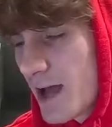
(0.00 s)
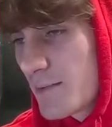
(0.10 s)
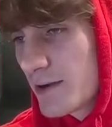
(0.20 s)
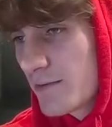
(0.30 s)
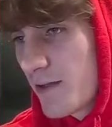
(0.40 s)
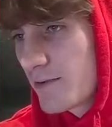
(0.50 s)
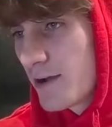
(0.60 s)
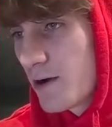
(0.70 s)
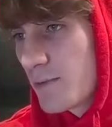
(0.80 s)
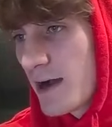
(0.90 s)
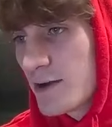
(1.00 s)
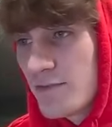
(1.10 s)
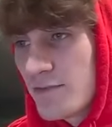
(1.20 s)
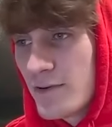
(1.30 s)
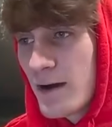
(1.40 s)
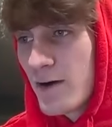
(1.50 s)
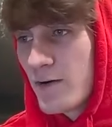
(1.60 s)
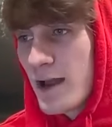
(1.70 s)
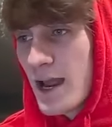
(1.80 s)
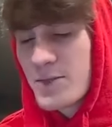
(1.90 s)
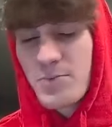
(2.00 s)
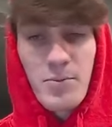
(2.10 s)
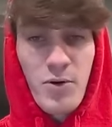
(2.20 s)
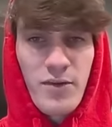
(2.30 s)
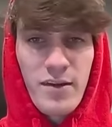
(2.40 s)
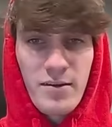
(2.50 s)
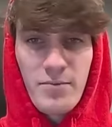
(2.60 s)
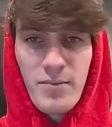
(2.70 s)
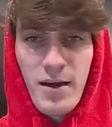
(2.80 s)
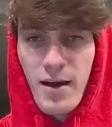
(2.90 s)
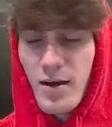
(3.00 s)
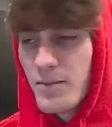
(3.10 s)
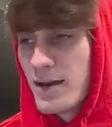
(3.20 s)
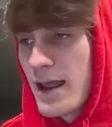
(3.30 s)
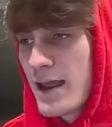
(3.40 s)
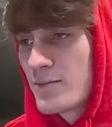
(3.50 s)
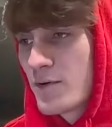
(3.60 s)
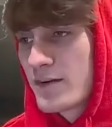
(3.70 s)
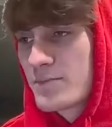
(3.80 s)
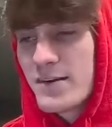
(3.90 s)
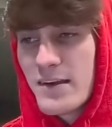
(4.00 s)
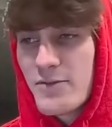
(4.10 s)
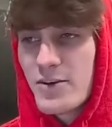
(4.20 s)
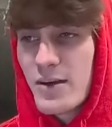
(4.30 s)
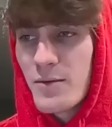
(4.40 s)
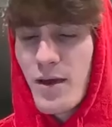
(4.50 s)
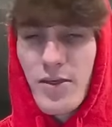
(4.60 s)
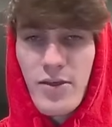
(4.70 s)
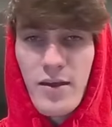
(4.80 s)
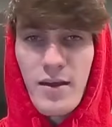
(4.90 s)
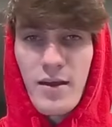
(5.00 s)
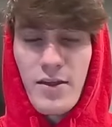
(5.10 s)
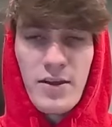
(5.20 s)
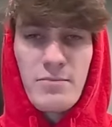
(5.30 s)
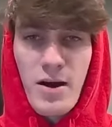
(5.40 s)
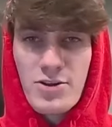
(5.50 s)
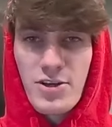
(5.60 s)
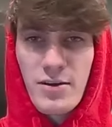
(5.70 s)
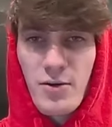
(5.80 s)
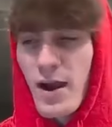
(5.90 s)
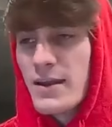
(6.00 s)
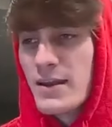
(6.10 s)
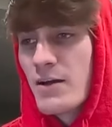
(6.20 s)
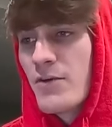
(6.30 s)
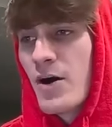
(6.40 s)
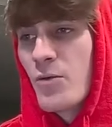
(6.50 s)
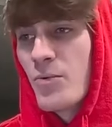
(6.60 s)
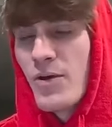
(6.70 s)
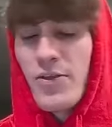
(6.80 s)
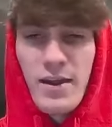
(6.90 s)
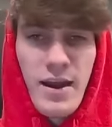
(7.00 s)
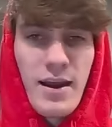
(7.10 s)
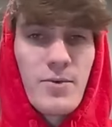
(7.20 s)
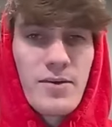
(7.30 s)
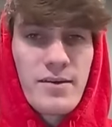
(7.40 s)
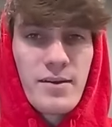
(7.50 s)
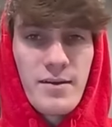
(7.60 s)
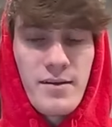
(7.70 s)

the topic of love and hope, how do you feel about anthropomorphism in animals, specifically with the emotion or idea of hope within animals?